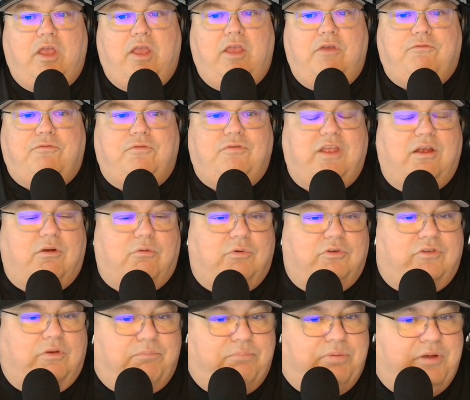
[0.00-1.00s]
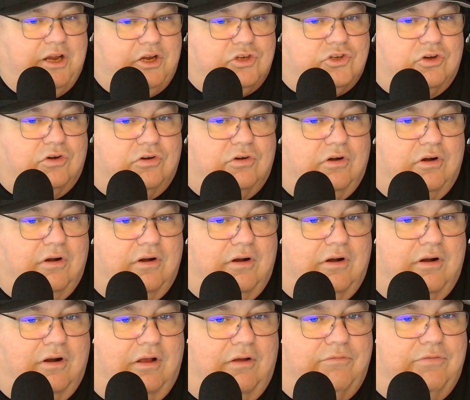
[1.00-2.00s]
If there was a picture
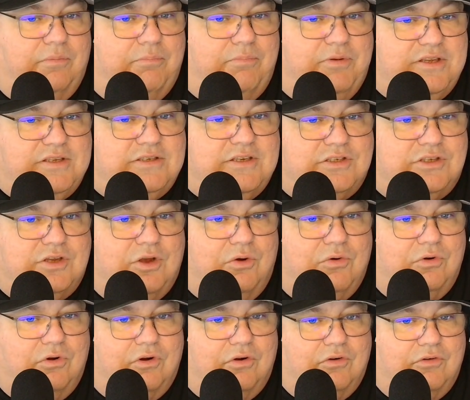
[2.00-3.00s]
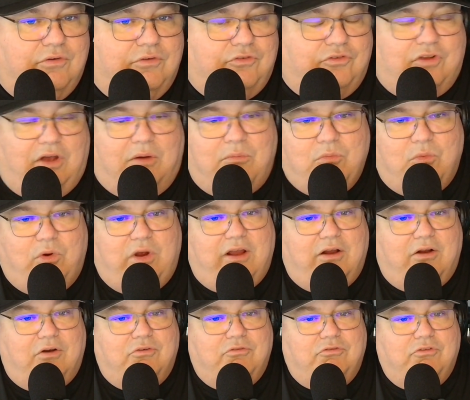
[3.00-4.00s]
of the business owner
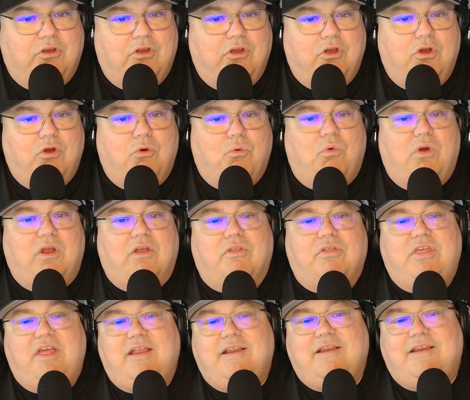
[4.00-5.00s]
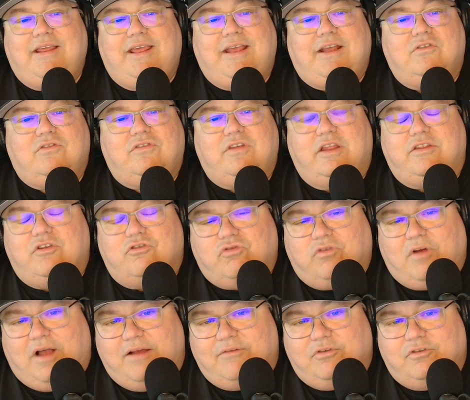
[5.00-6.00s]
somewheres, where then he could send a
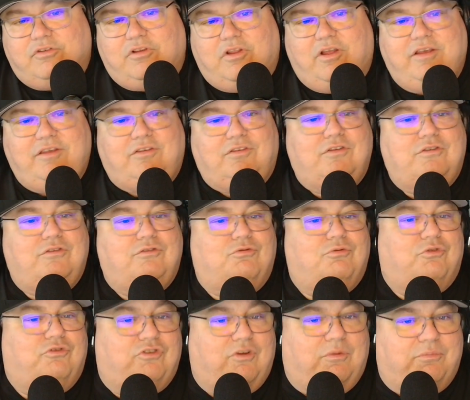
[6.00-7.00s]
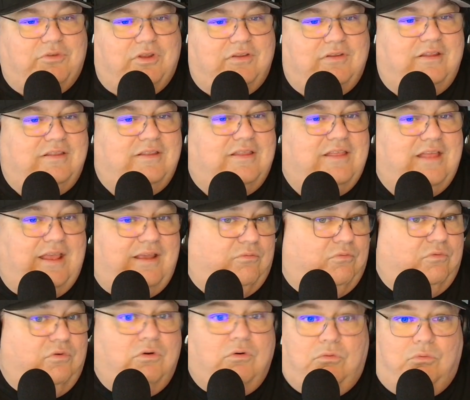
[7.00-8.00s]
driver's license or something,
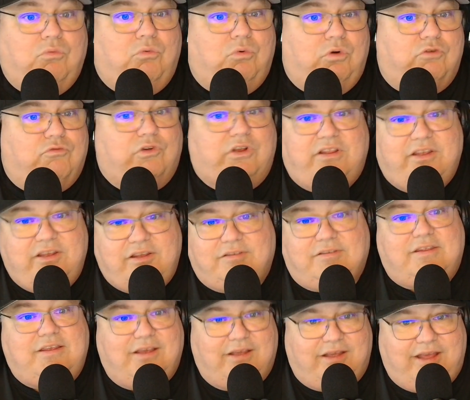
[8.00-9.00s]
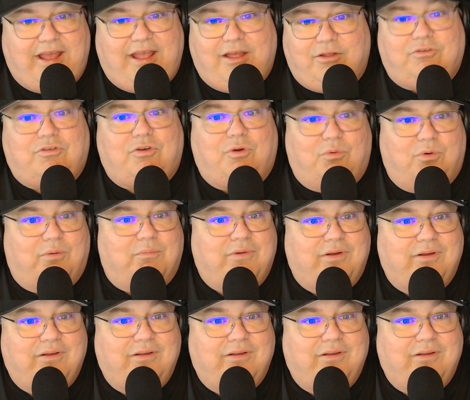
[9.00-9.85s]
they would release the account to him.